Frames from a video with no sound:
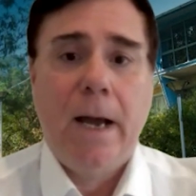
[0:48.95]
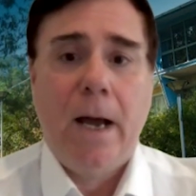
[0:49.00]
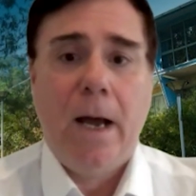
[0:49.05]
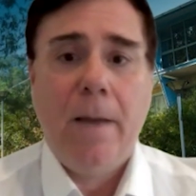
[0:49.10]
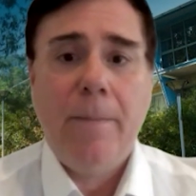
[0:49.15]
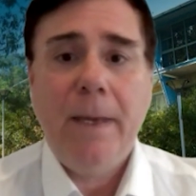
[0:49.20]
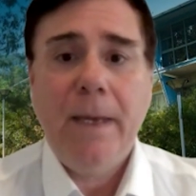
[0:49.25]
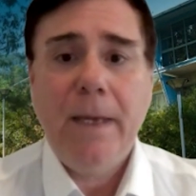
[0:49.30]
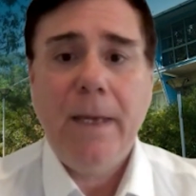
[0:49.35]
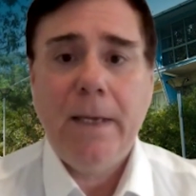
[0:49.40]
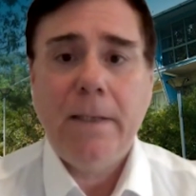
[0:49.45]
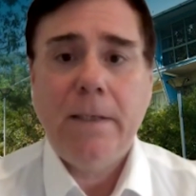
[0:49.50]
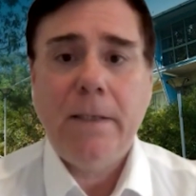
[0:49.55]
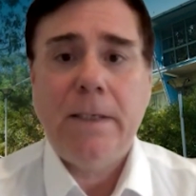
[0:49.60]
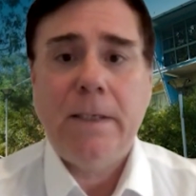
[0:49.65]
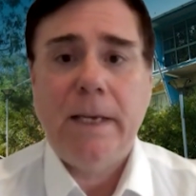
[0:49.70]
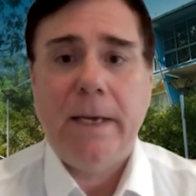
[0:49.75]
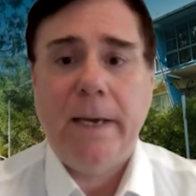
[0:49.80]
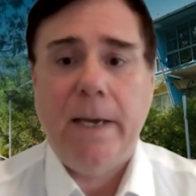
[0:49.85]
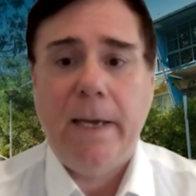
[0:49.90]
I'm here
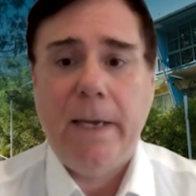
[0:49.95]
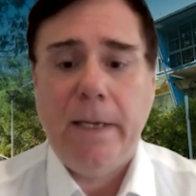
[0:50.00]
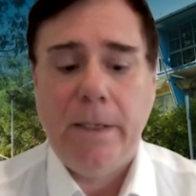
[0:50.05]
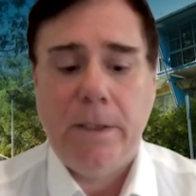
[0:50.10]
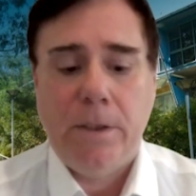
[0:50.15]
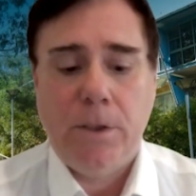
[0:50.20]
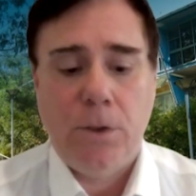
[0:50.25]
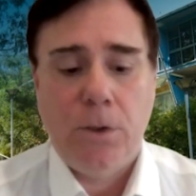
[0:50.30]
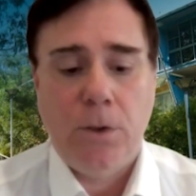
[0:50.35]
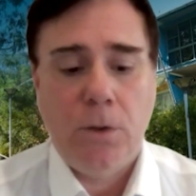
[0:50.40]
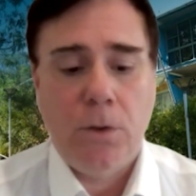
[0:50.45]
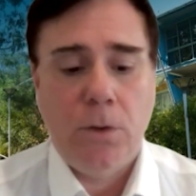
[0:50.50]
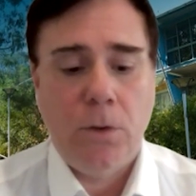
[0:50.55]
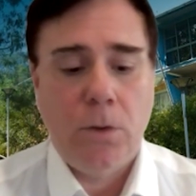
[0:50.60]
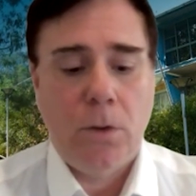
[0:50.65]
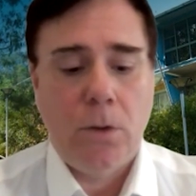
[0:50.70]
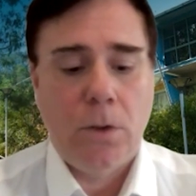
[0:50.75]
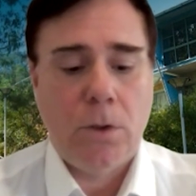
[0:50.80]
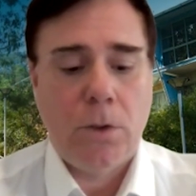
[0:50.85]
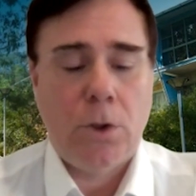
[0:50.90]
today
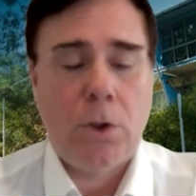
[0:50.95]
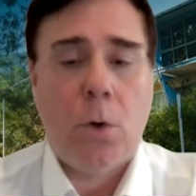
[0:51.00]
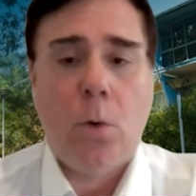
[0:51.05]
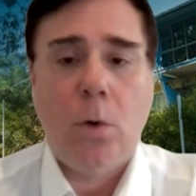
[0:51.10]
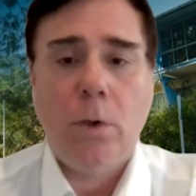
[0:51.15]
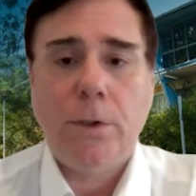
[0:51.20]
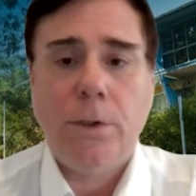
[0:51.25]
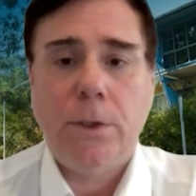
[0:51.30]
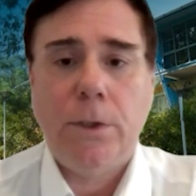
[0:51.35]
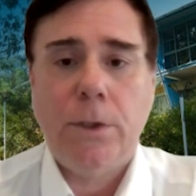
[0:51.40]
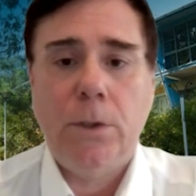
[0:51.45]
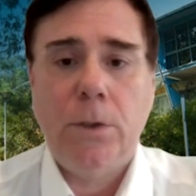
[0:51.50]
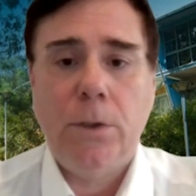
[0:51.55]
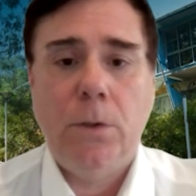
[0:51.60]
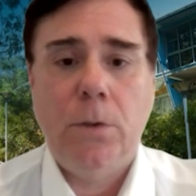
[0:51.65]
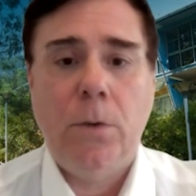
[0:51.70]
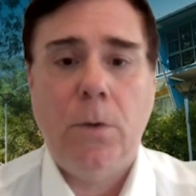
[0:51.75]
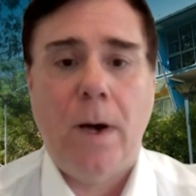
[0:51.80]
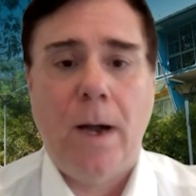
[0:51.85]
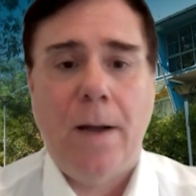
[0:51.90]
to talk to
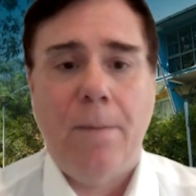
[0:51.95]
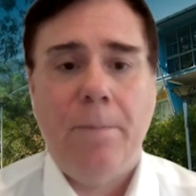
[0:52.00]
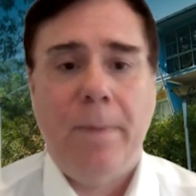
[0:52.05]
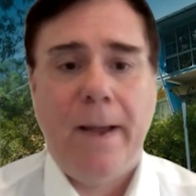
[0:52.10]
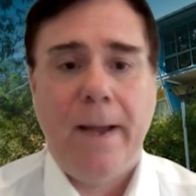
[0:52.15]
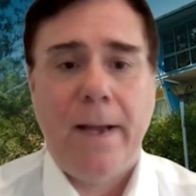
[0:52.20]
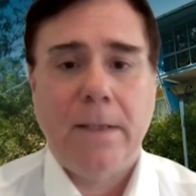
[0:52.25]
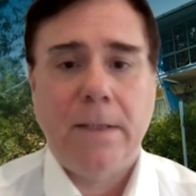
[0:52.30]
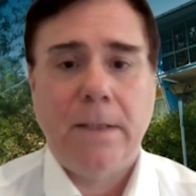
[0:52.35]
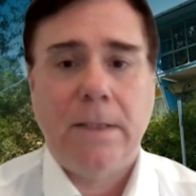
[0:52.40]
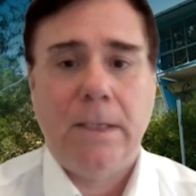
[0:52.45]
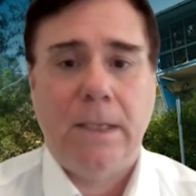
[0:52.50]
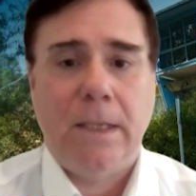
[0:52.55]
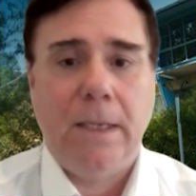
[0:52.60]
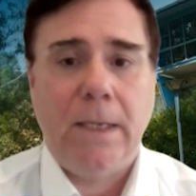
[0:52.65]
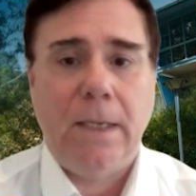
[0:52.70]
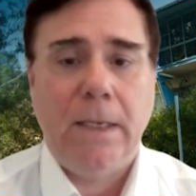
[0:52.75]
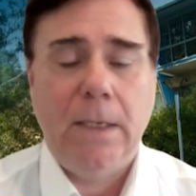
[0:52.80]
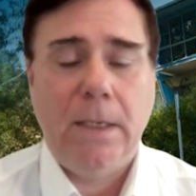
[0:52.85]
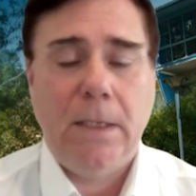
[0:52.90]
you about
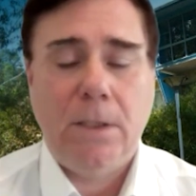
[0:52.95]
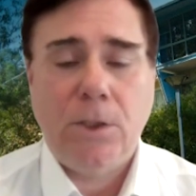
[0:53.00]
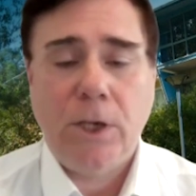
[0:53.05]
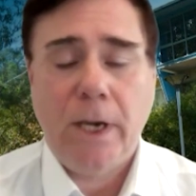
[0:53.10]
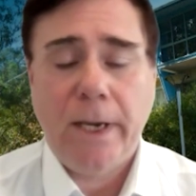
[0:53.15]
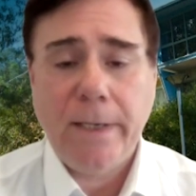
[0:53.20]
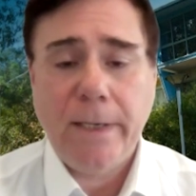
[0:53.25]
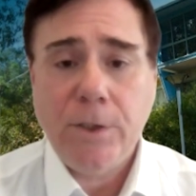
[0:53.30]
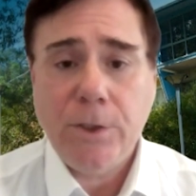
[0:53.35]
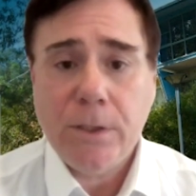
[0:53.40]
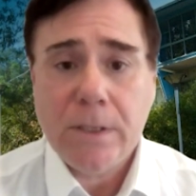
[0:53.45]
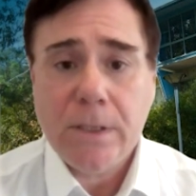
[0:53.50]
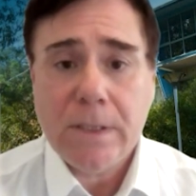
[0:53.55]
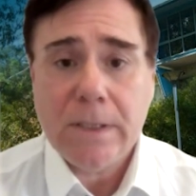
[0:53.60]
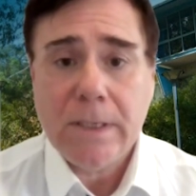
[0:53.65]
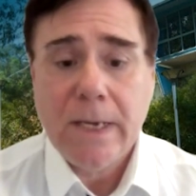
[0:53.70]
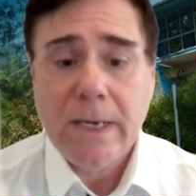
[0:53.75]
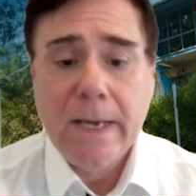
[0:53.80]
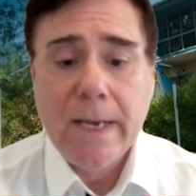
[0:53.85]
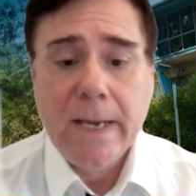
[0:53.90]
the
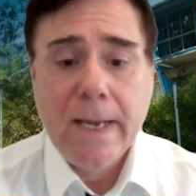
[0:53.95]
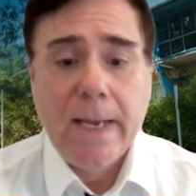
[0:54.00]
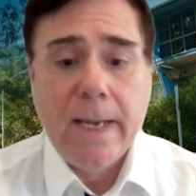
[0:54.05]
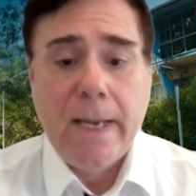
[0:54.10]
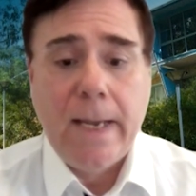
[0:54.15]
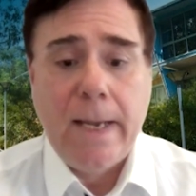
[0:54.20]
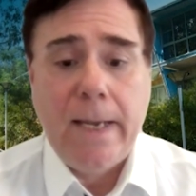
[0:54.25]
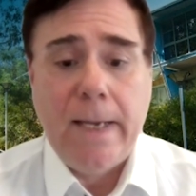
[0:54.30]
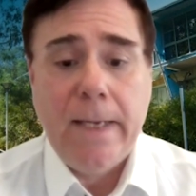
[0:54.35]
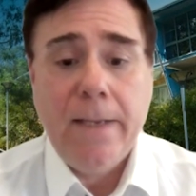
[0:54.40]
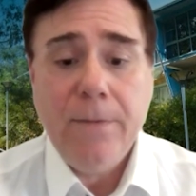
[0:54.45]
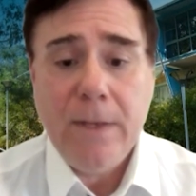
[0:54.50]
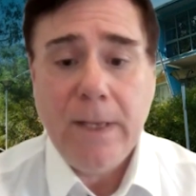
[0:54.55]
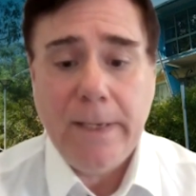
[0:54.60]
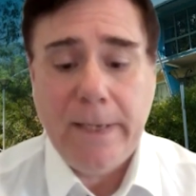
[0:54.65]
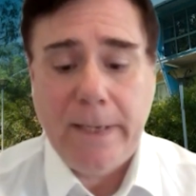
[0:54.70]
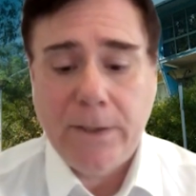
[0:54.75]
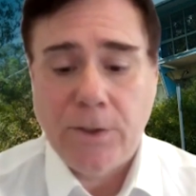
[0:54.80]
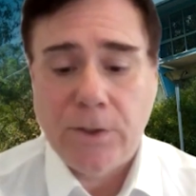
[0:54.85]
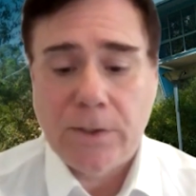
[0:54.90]
changes in the
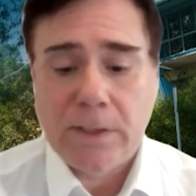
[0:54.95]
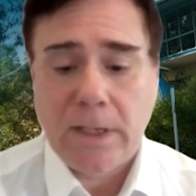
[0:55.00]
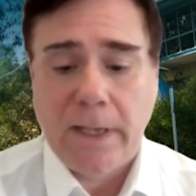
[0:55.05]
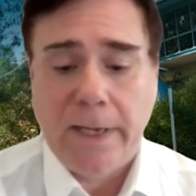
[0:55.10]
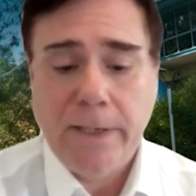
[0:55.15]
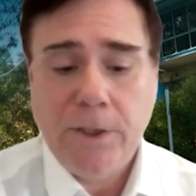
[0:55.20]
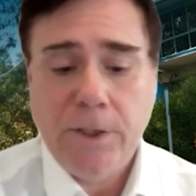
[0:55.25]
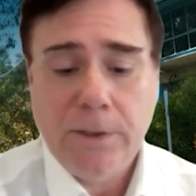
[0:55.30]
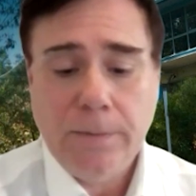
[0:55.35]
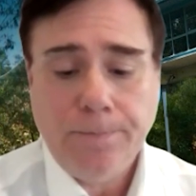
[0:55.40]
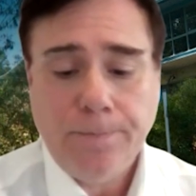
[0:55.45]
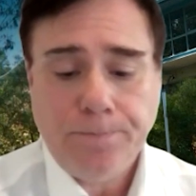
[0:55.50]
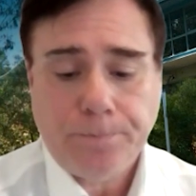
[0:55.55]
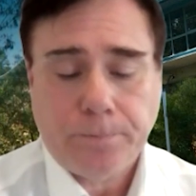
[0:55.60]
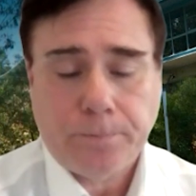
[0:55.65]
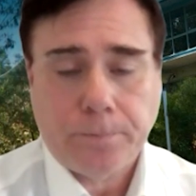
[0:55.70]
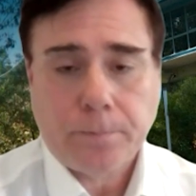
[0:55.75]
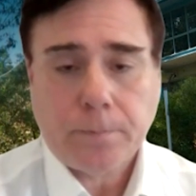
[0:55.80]
legislation